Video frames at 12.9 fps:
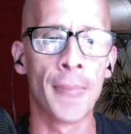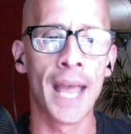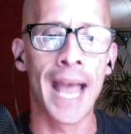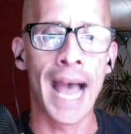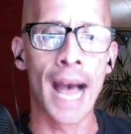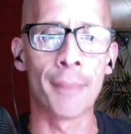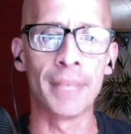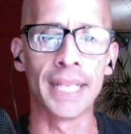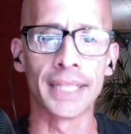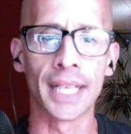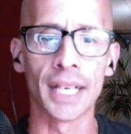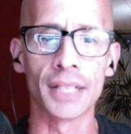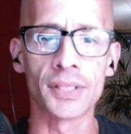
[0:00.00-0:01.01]
happening
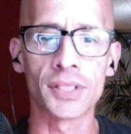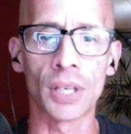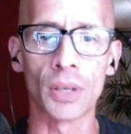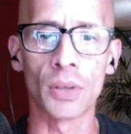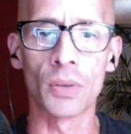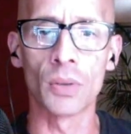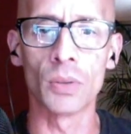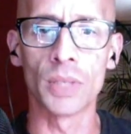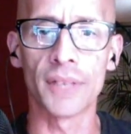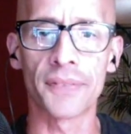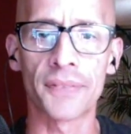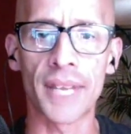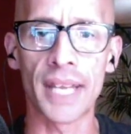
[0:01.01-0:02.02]
there. So if
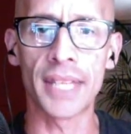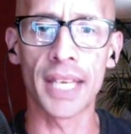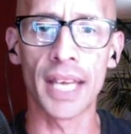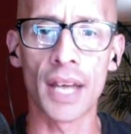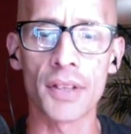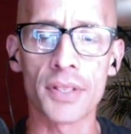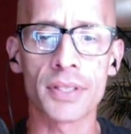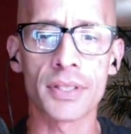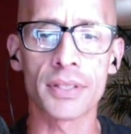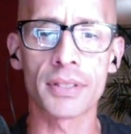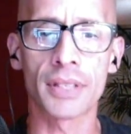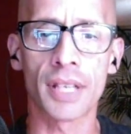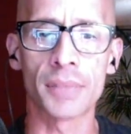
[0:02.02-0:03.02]
anything
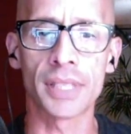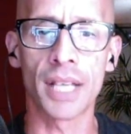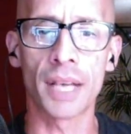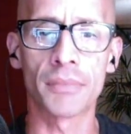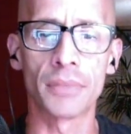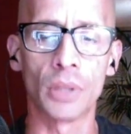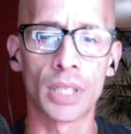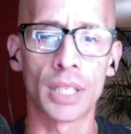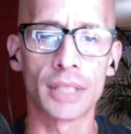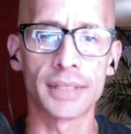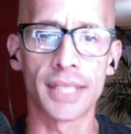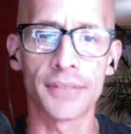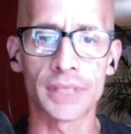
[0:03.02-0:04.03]
else comes up, Laura, I'll
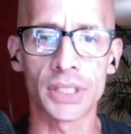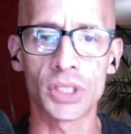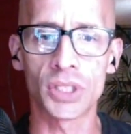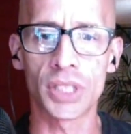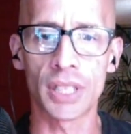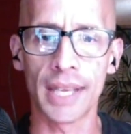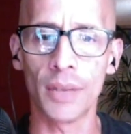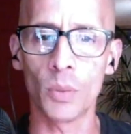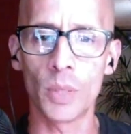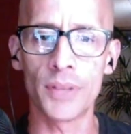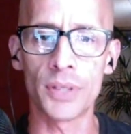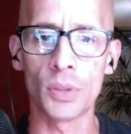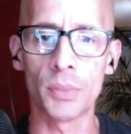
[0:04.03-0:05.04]
definitely share that
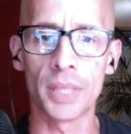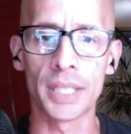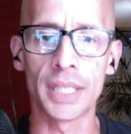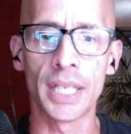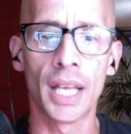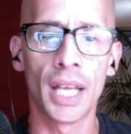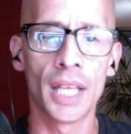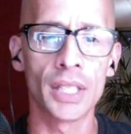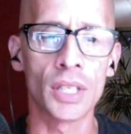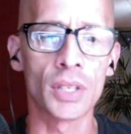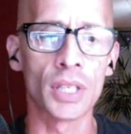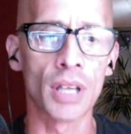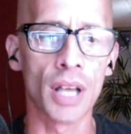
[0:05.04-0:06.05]
with you. But you
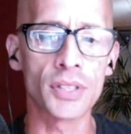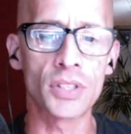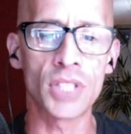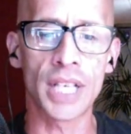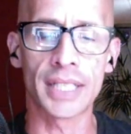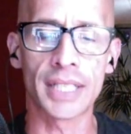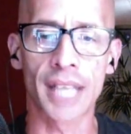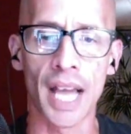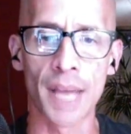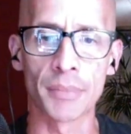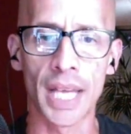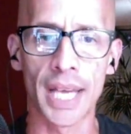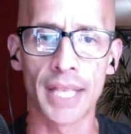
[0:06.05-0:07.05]
can also check the
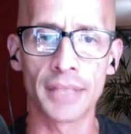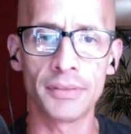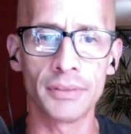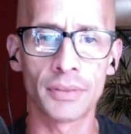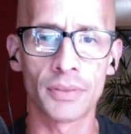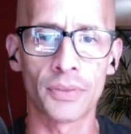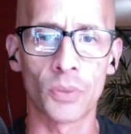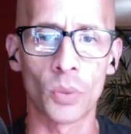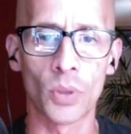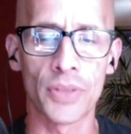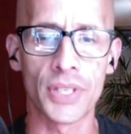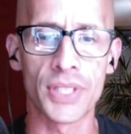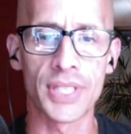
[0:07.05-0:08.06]
timeline for
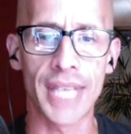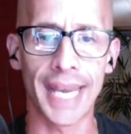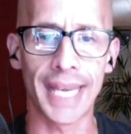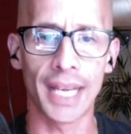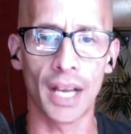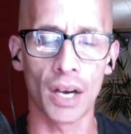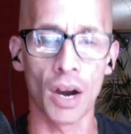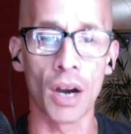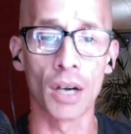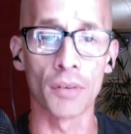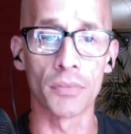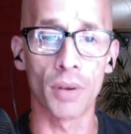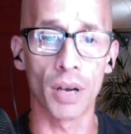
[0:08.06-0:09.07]
the date,
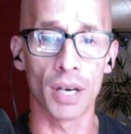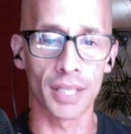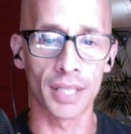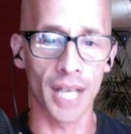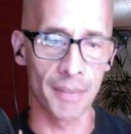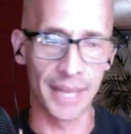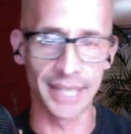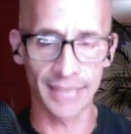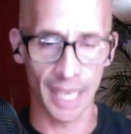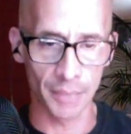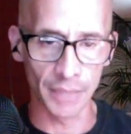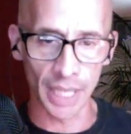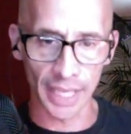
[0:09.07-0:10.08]
our comment
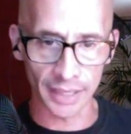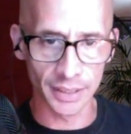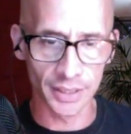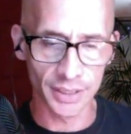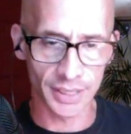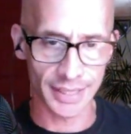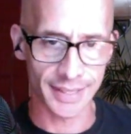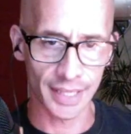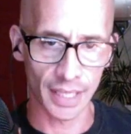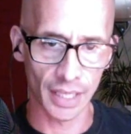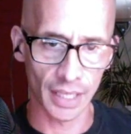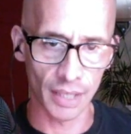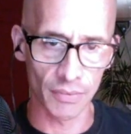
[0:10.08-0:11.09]
timeline, to
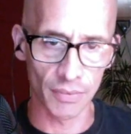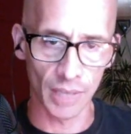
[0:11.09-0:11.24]
see